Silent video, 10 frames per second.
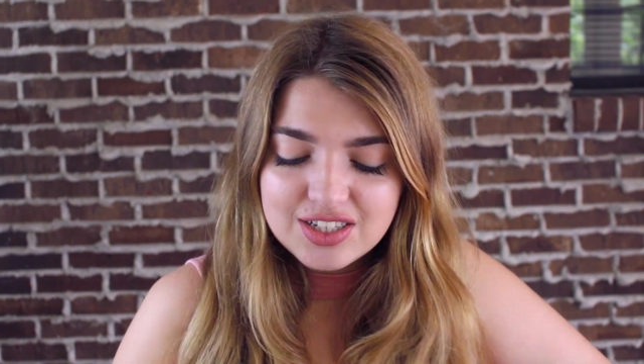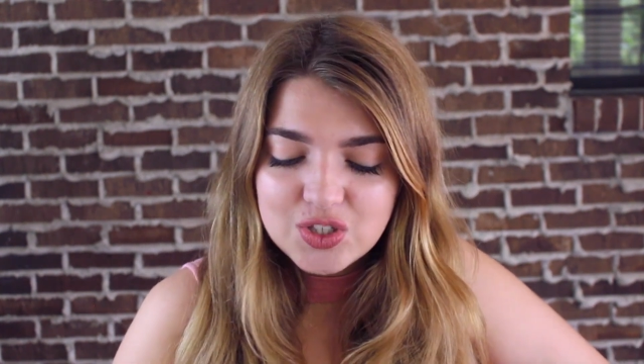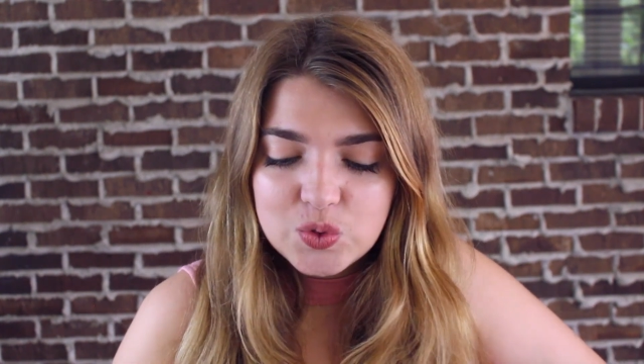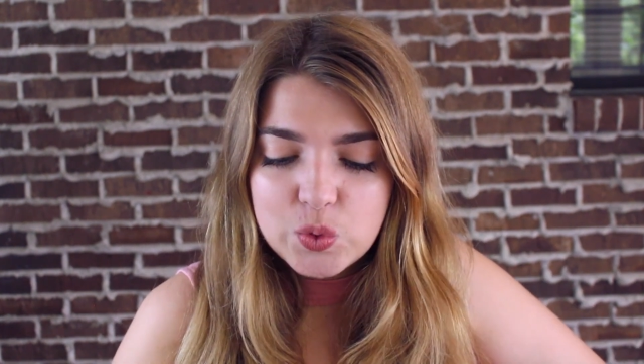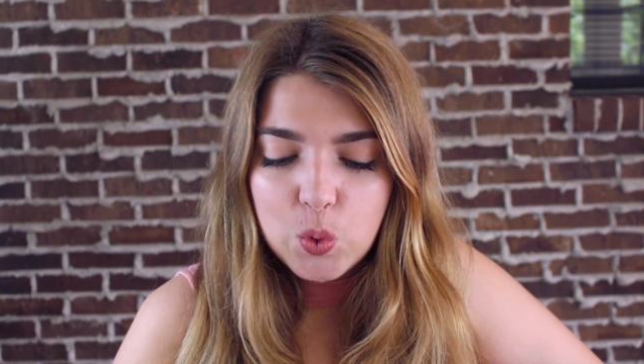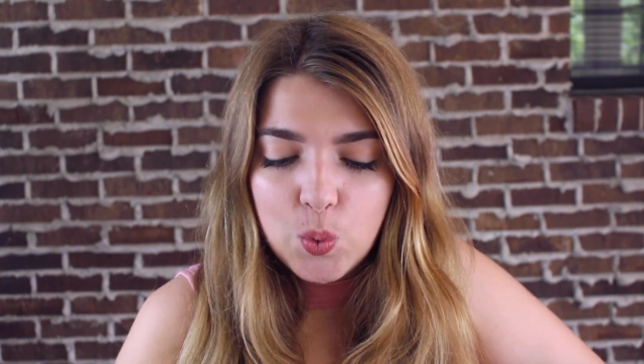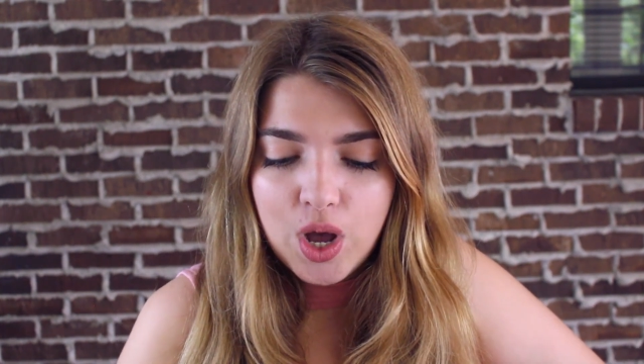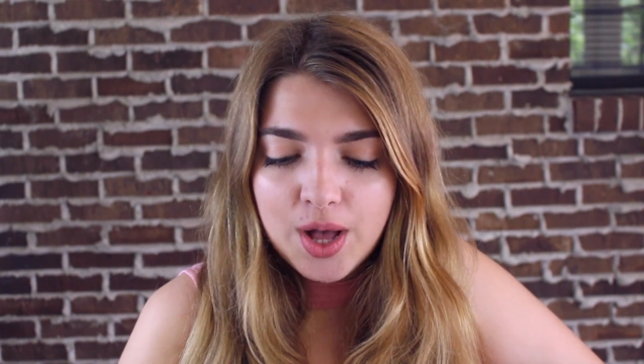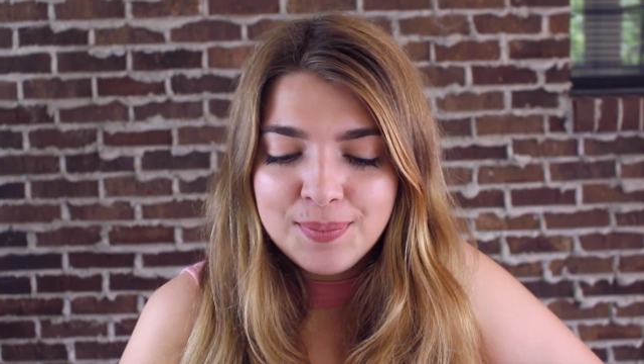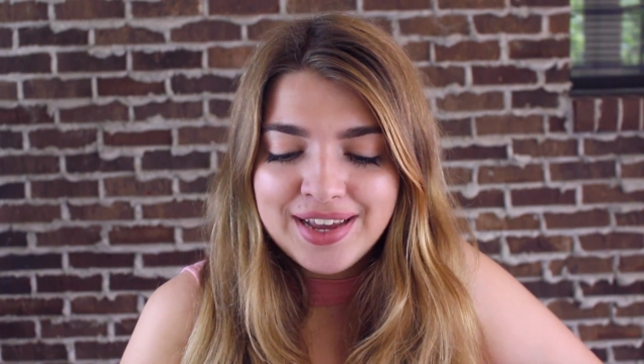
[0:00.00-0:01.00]
So
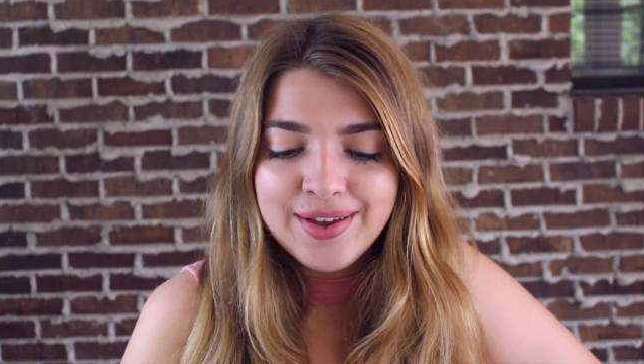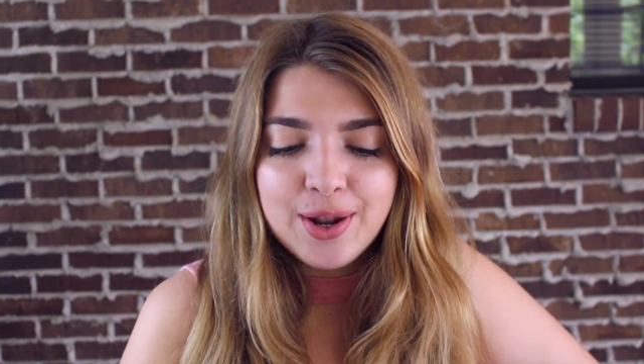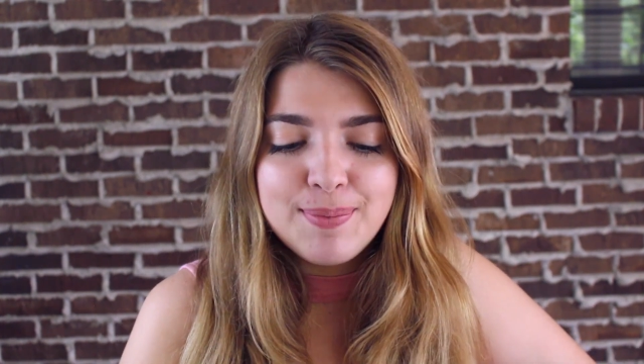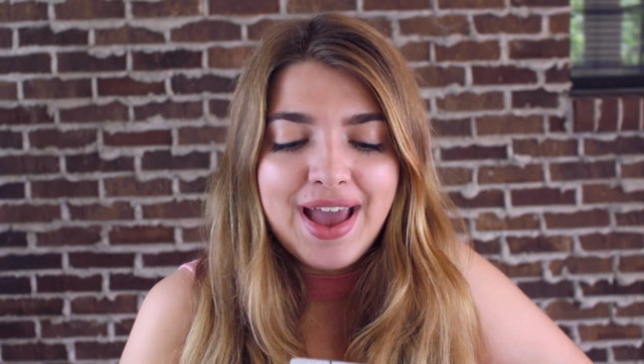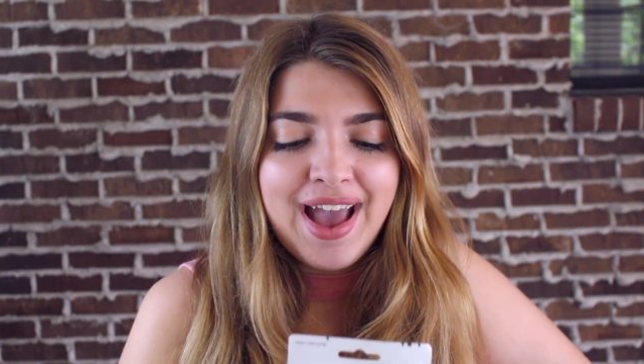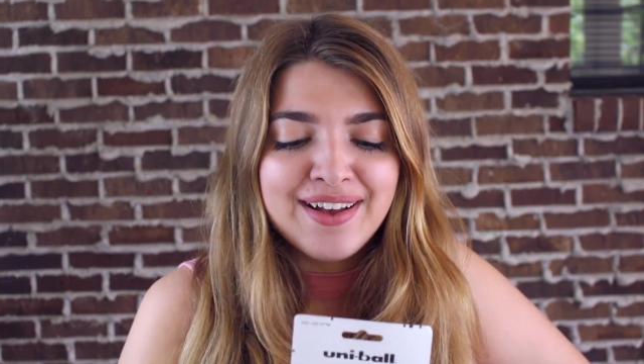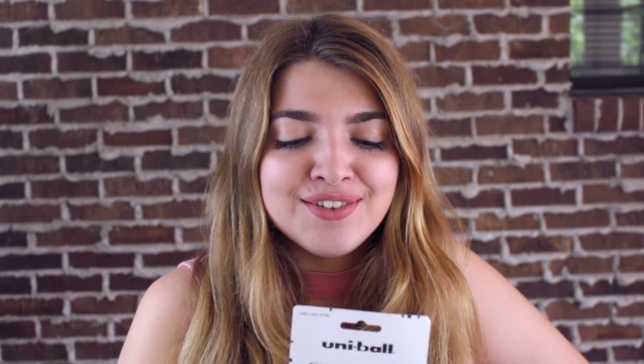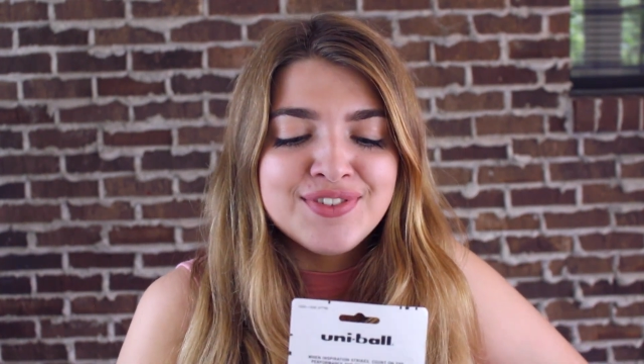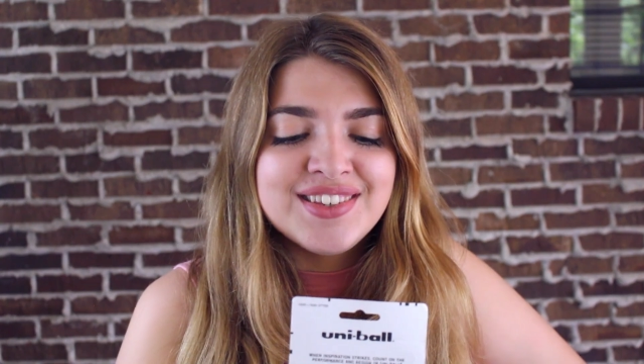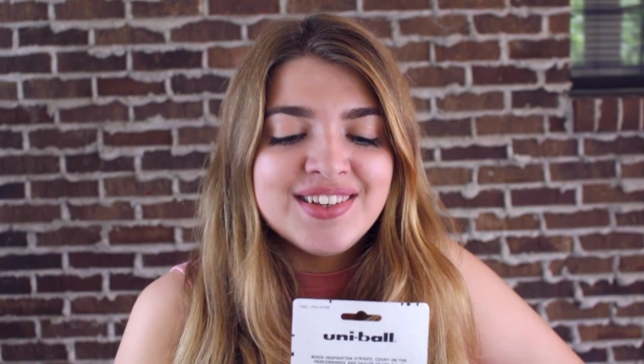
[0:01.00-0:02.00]
I got a pack
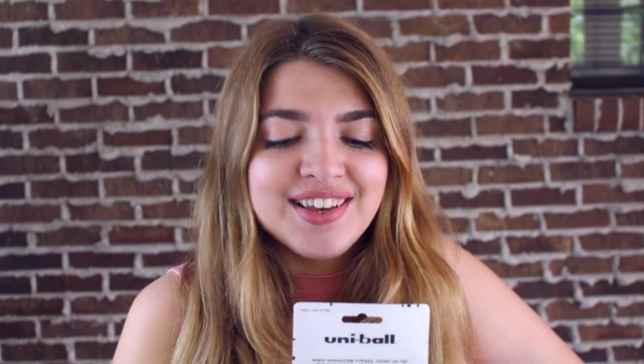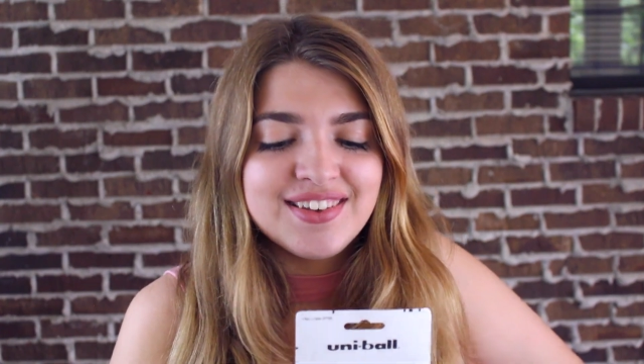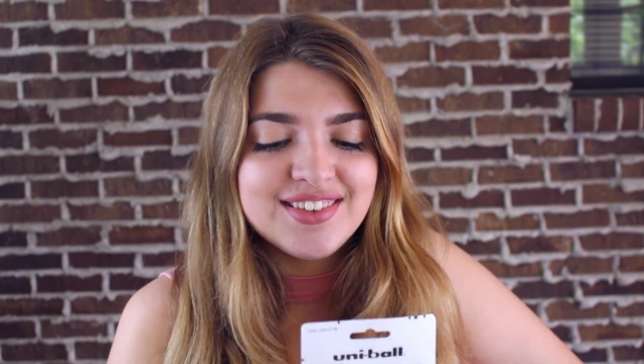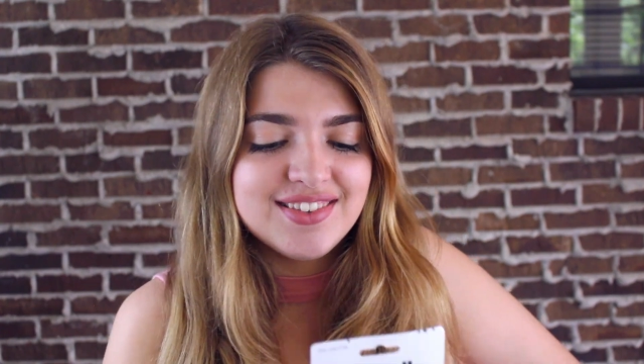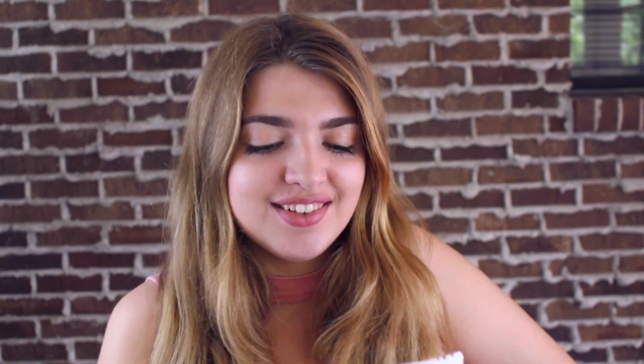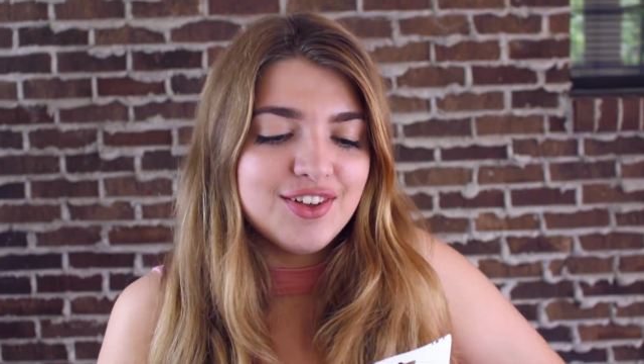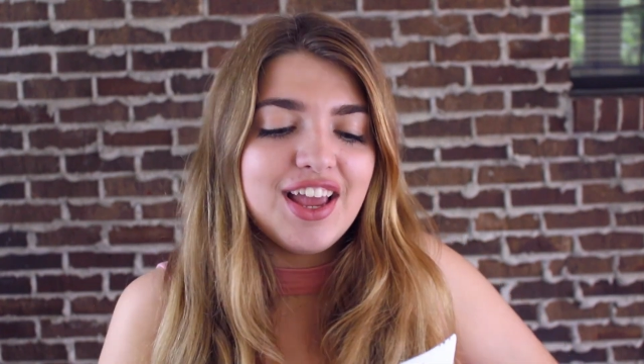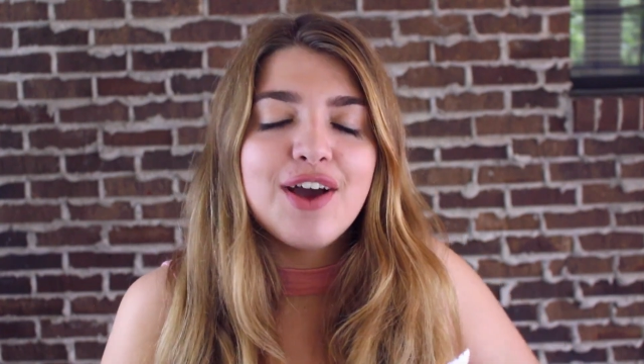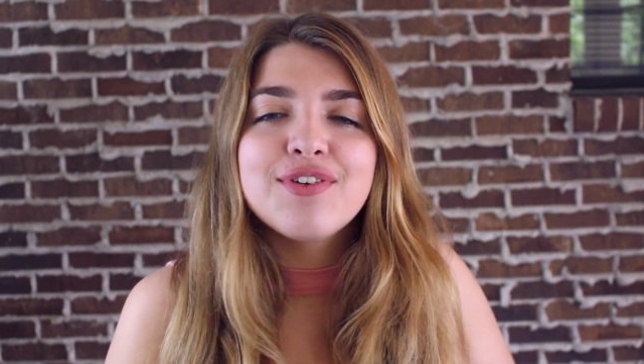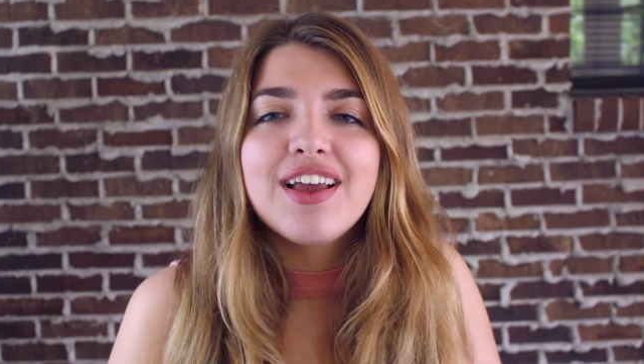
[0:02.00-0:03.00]
of 6. Look at how